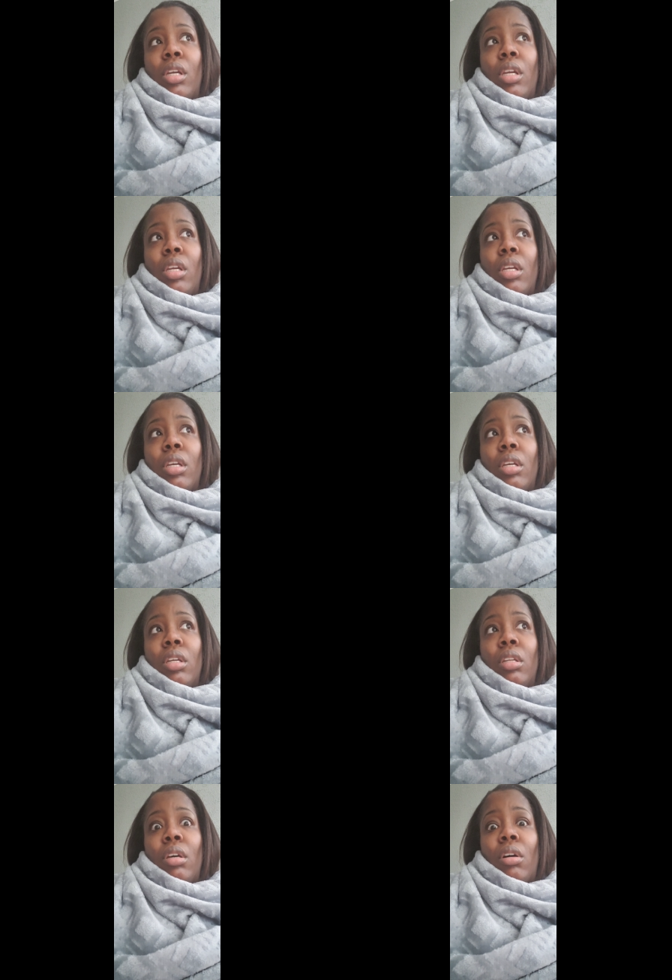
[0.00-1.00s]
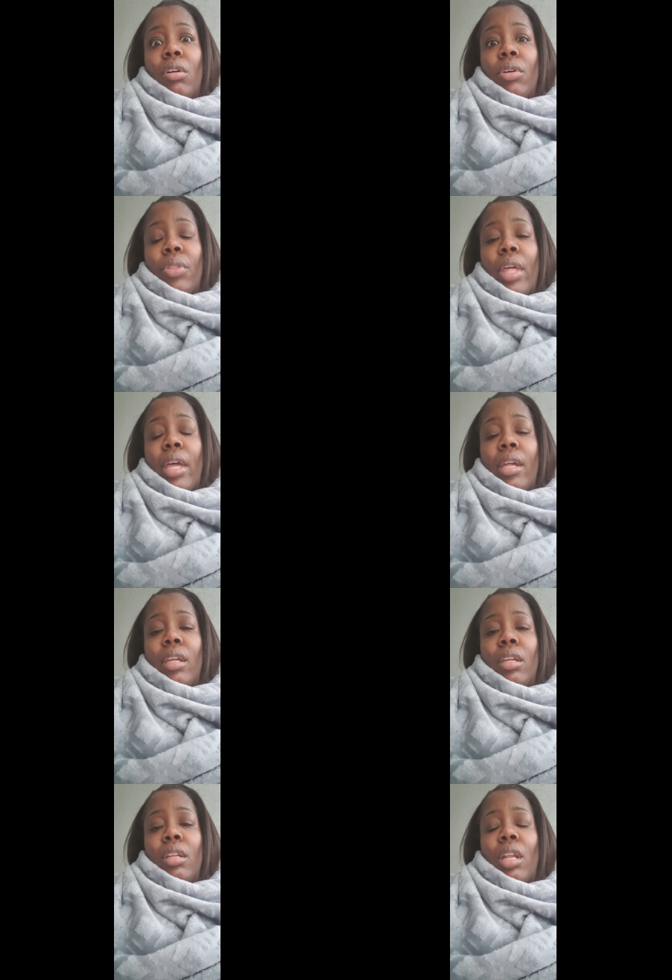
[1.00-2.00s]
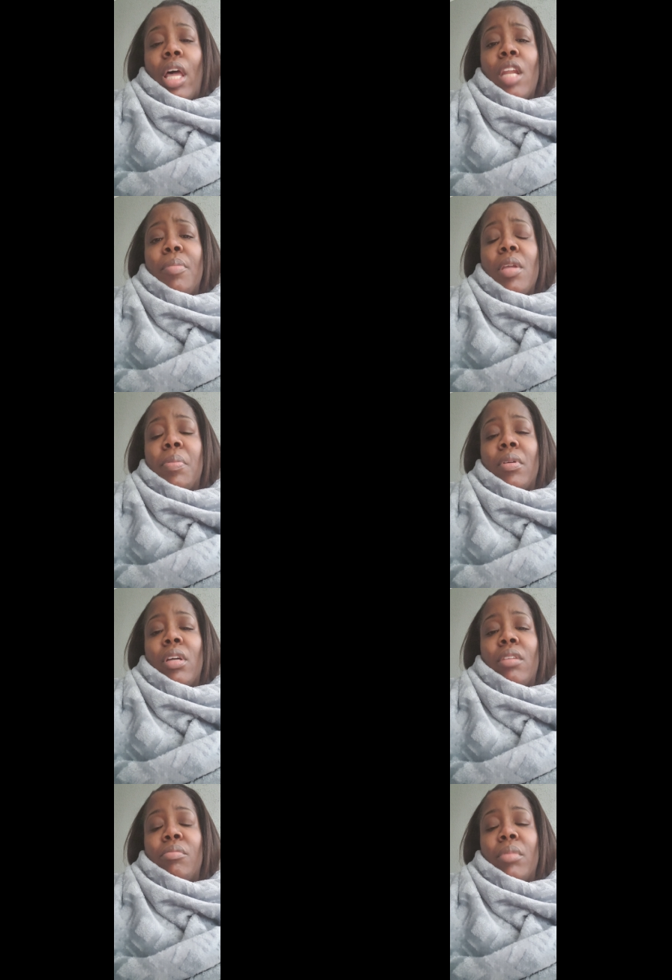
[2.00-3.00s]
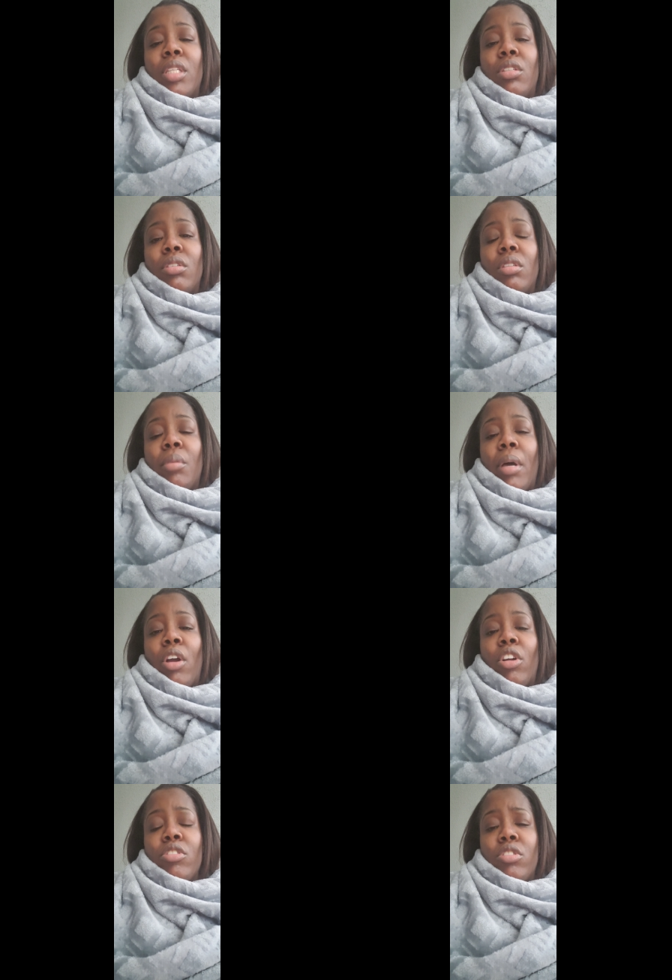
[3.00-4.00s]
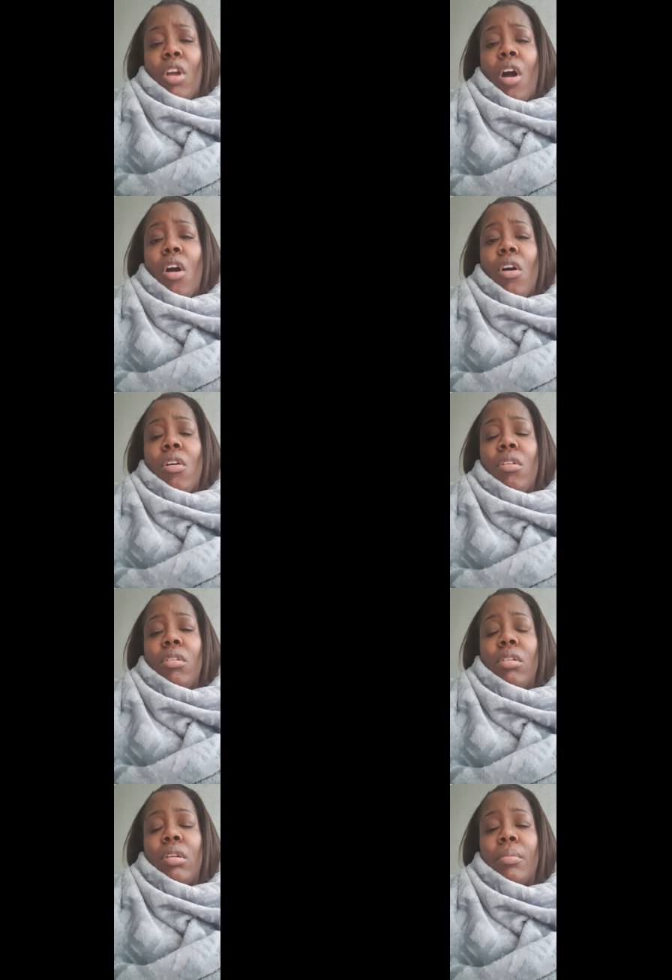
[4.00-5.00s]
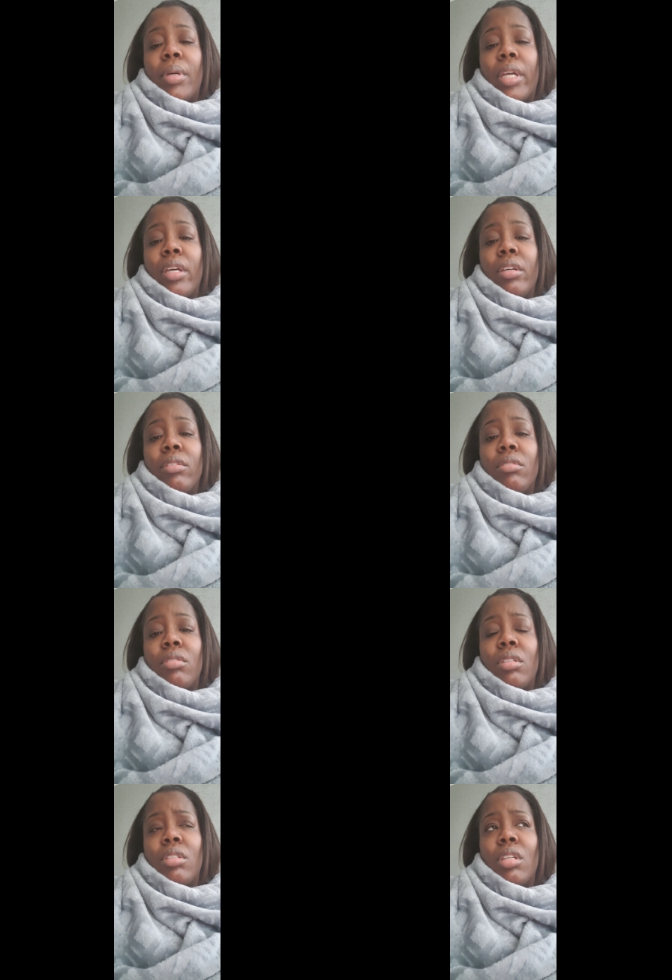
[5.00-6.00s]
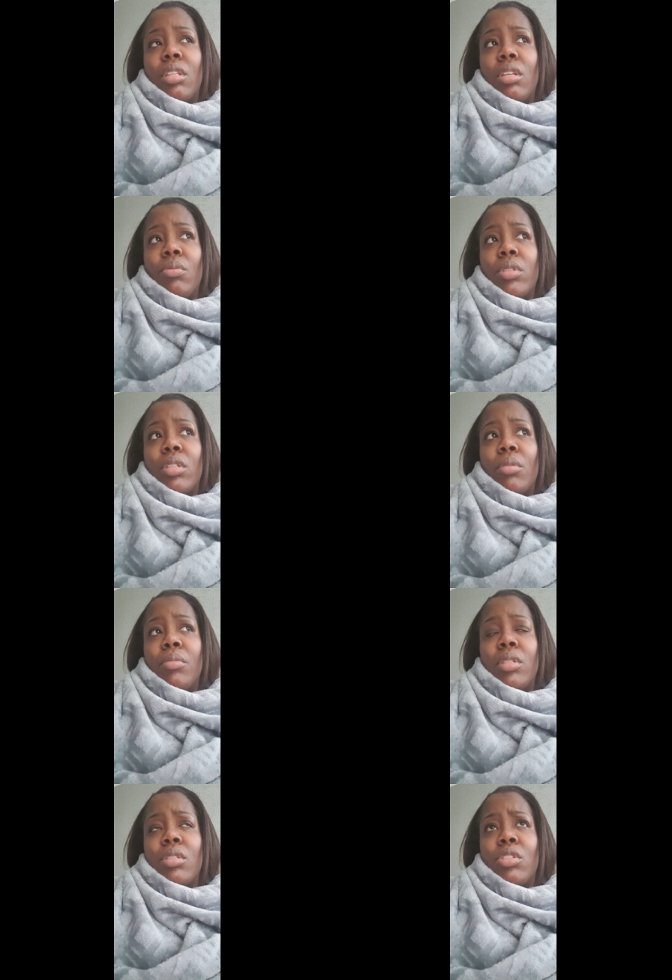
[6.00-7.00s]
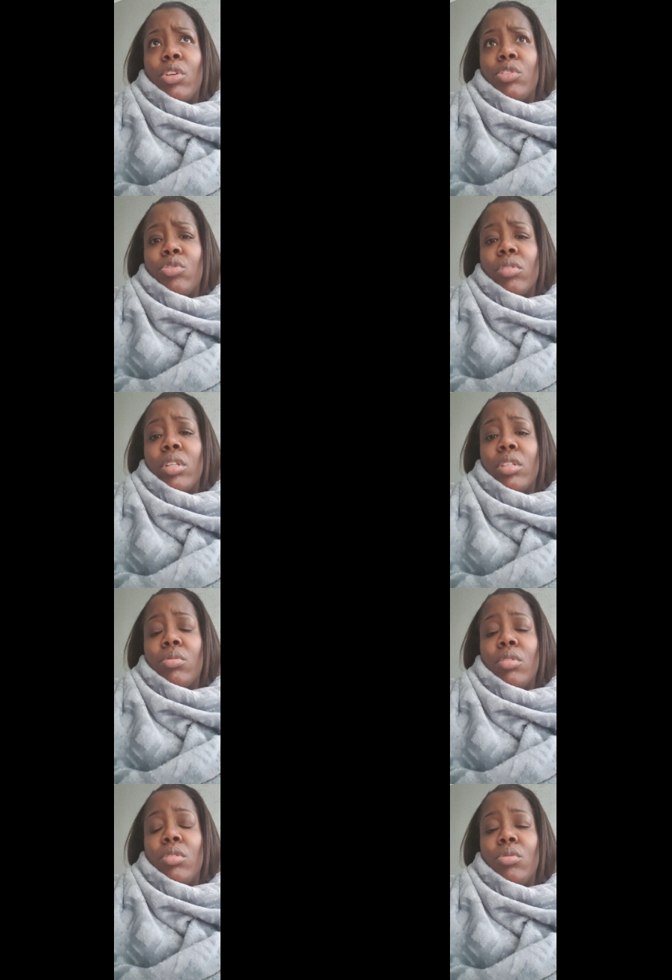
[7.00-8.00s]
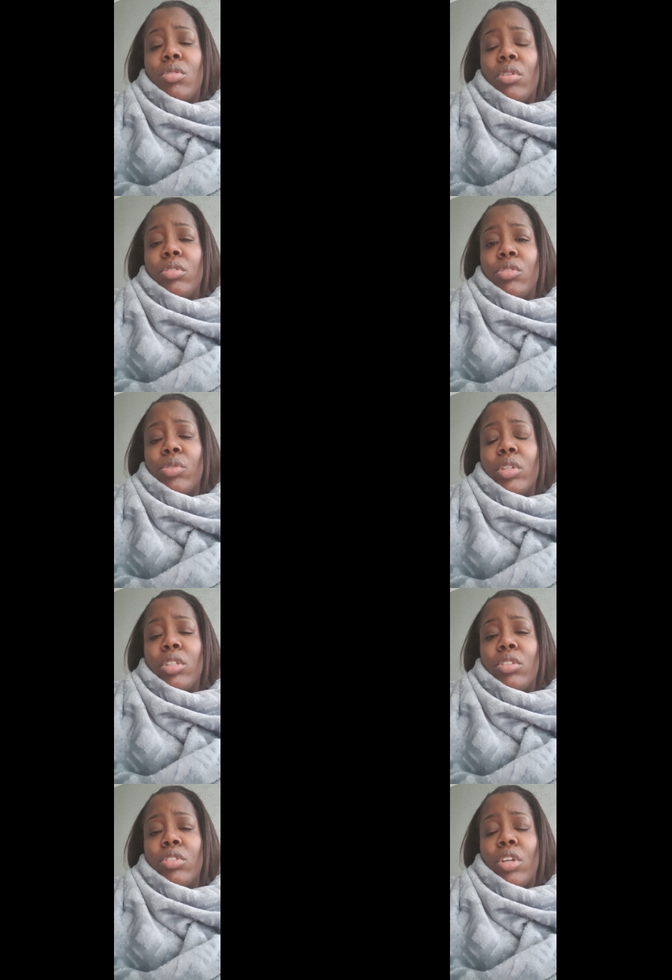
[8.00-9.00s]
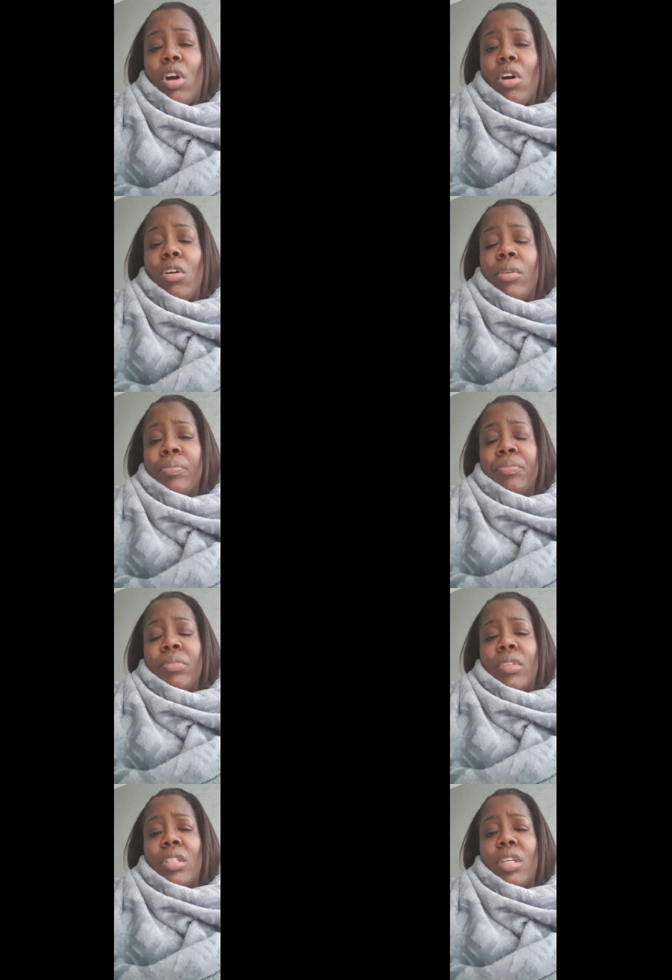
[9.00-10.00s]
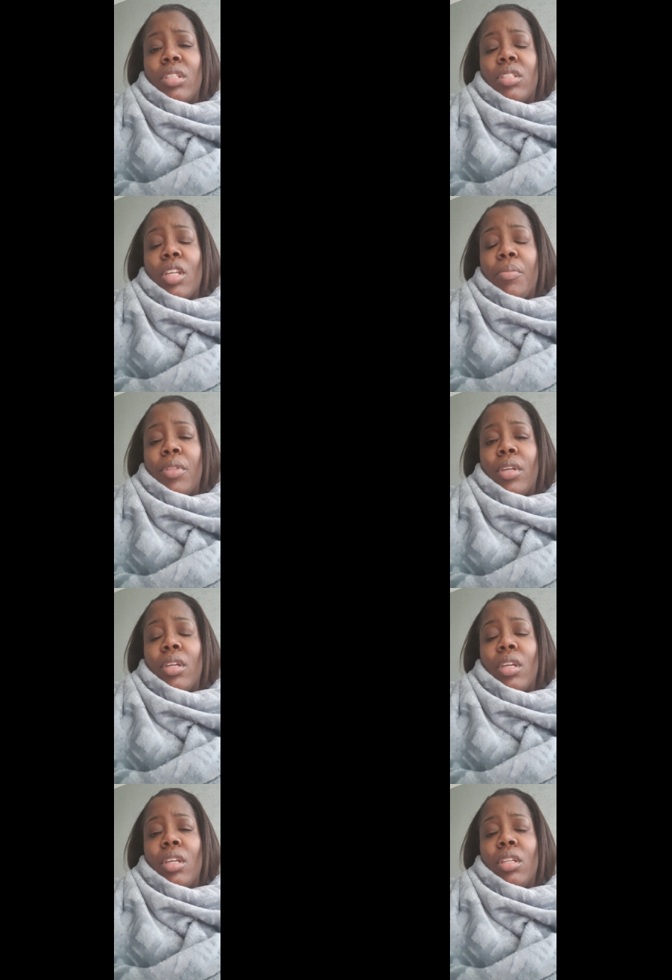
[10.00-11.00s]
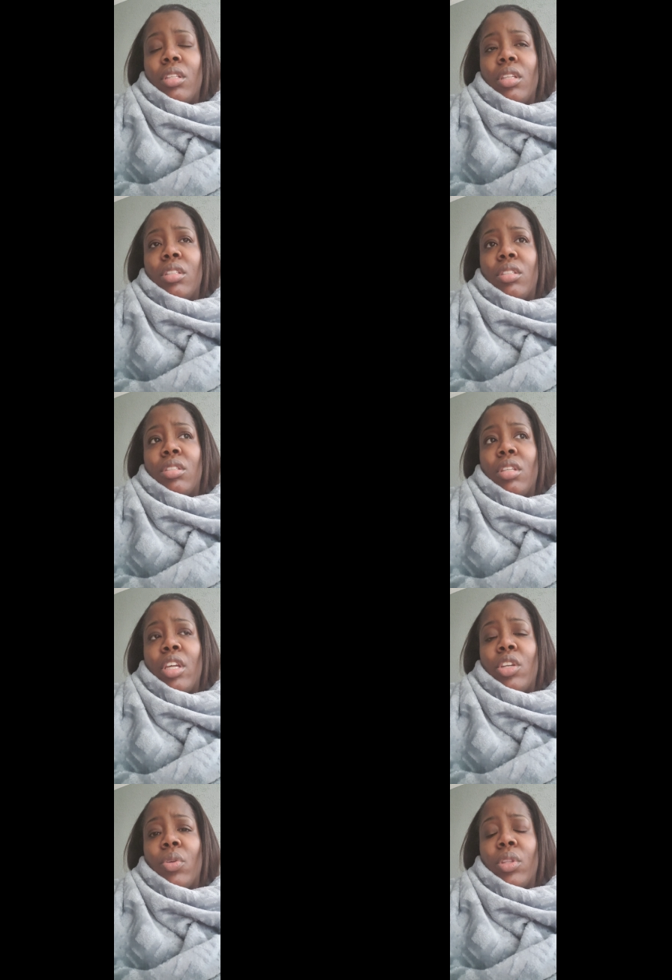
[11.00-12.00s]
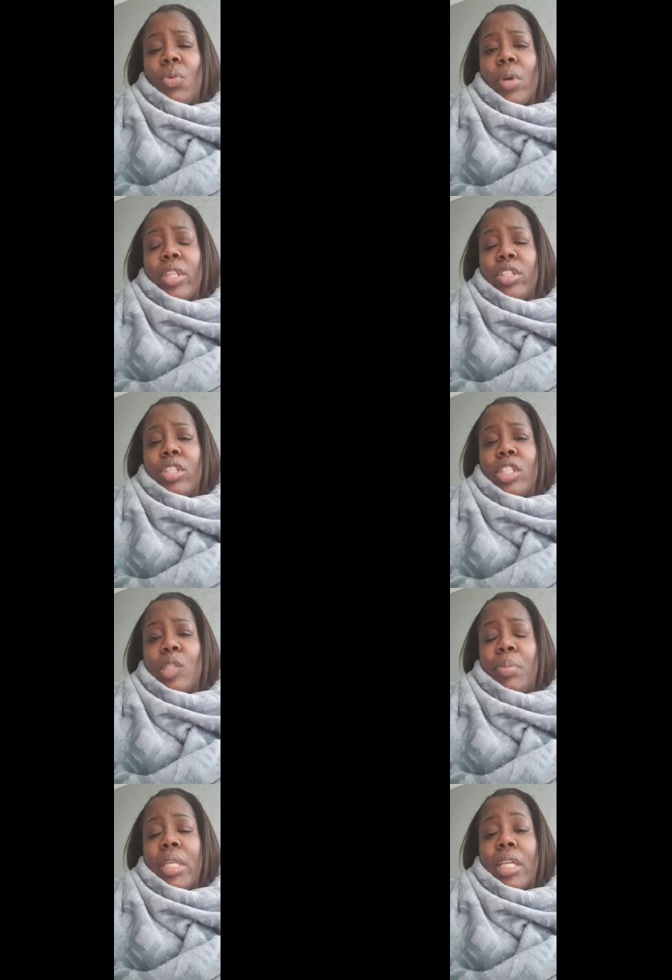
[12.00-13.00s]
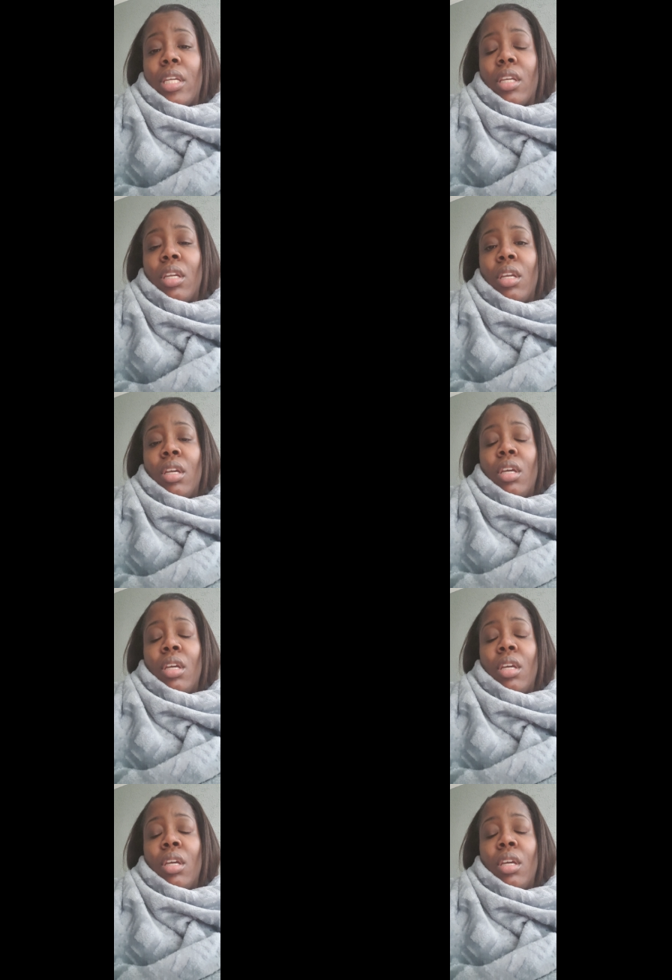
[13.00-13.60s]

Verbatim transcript: and all that. And a lot of people have mentioned about her jaw because they said that with certain drugs, when you do certain drugs, your jaw does something and it's hindering the way that she's speaking.